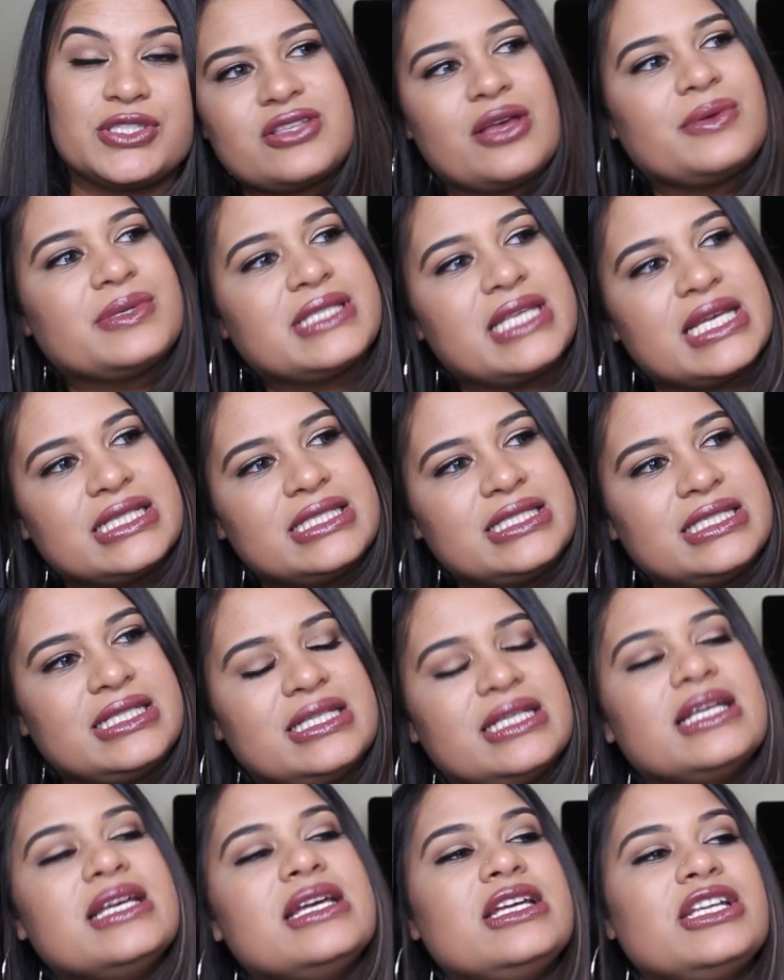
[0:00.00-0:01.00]
So I was like,
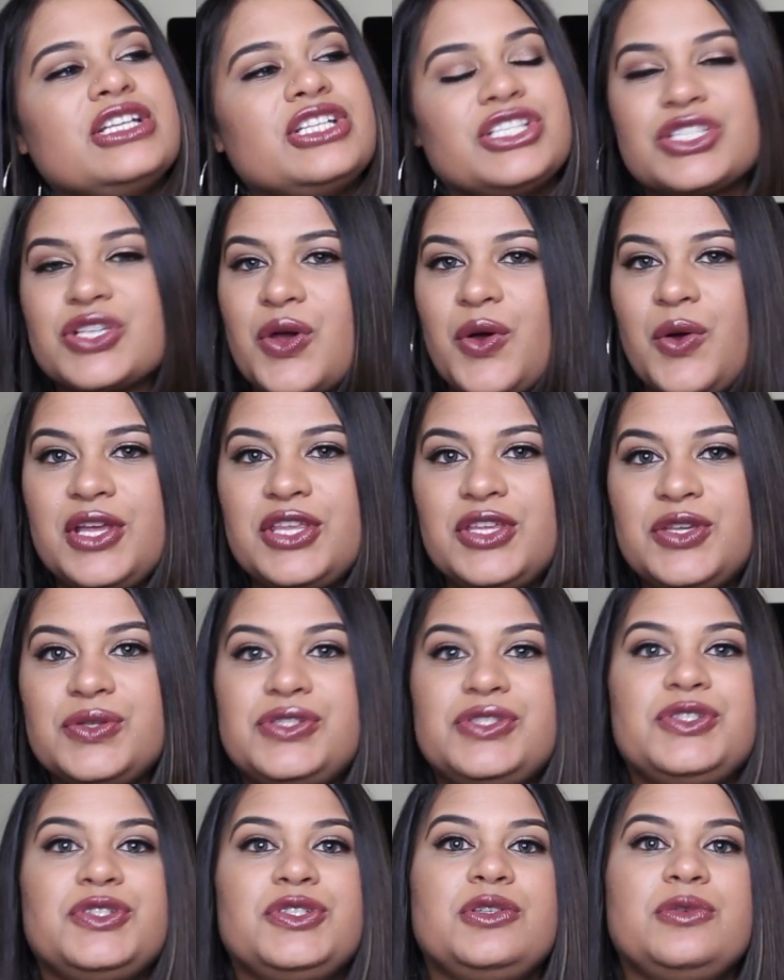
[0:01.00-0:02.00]
D, just go on
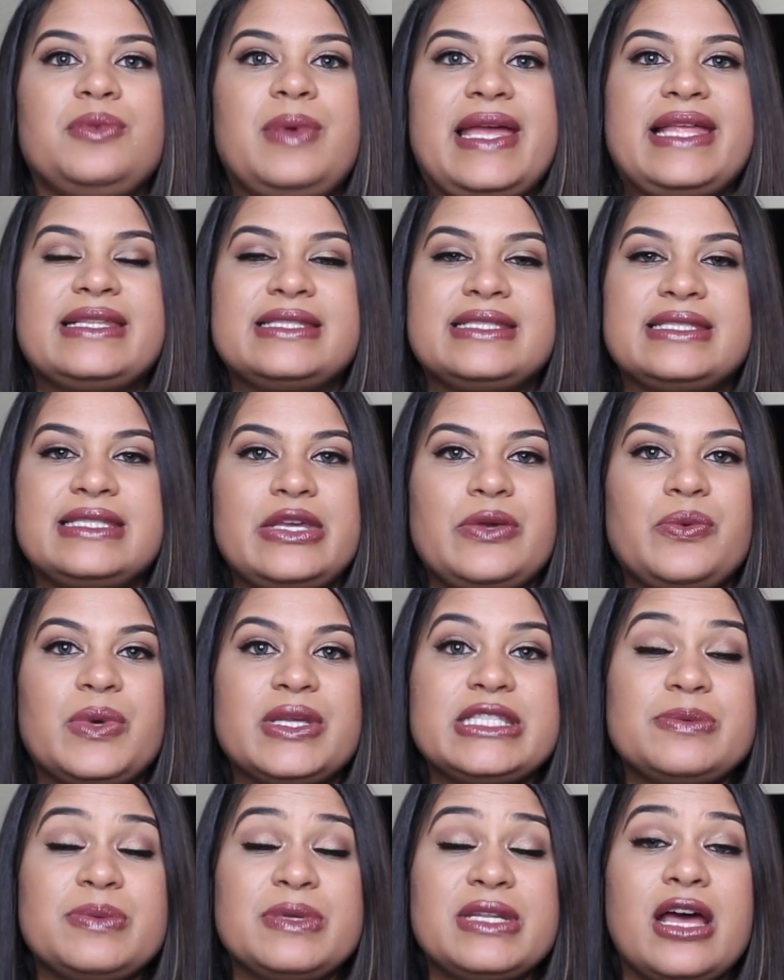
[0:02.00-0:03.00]
YouTube and see
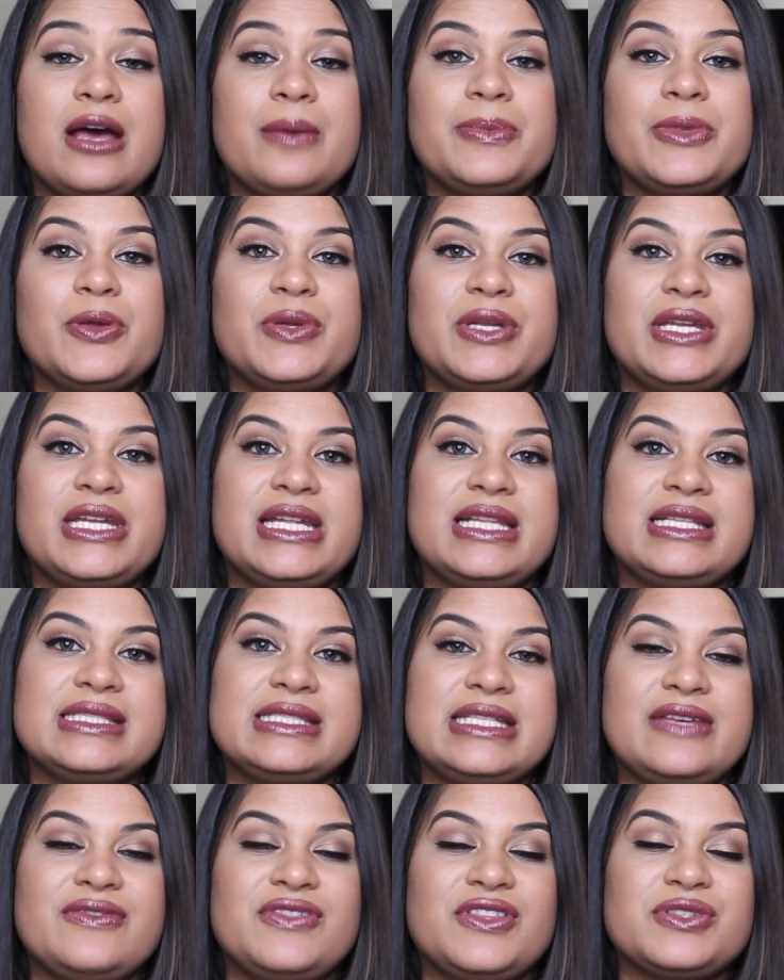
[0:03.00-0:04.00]
what's been uploaded and
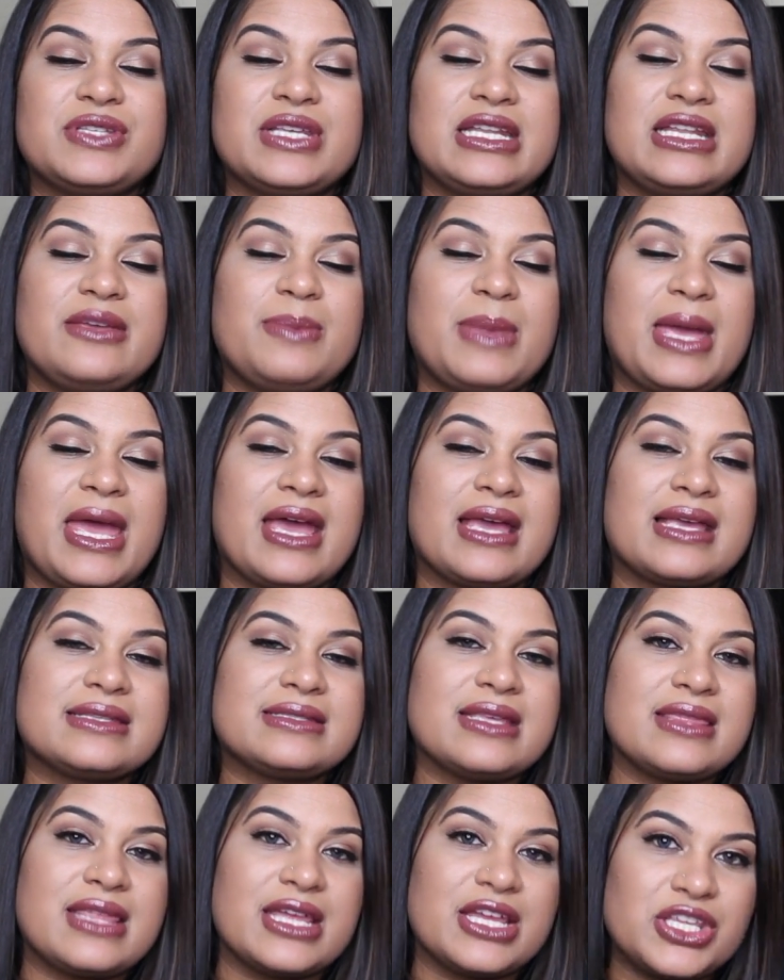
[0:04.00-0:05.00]
see if there's any
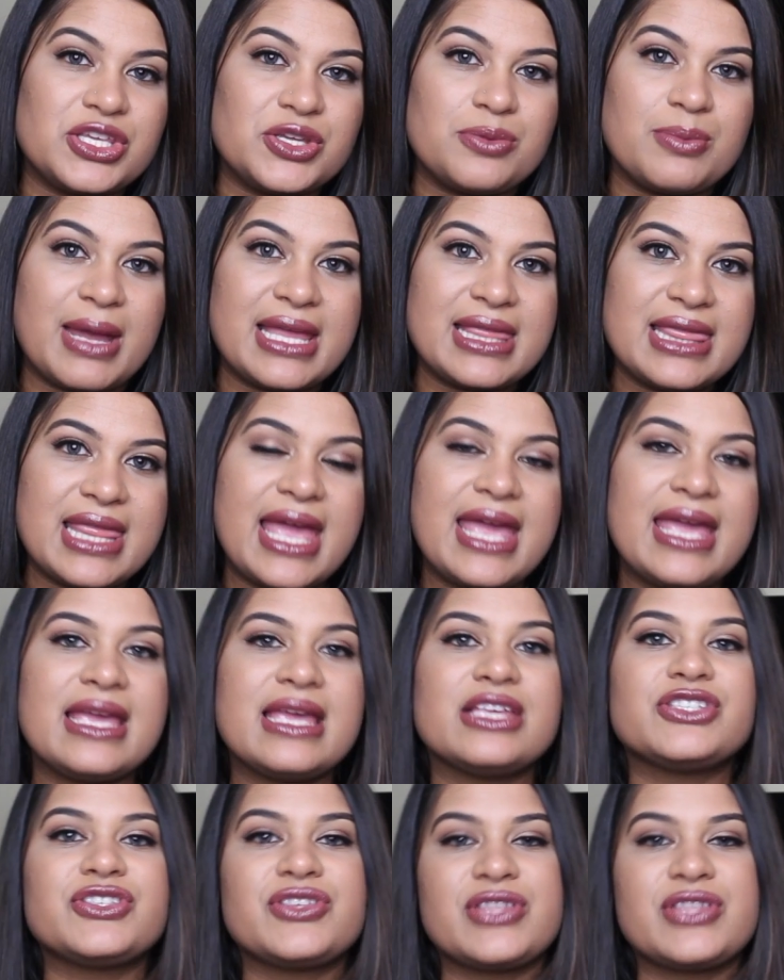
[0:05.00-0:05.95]
bags that you might like.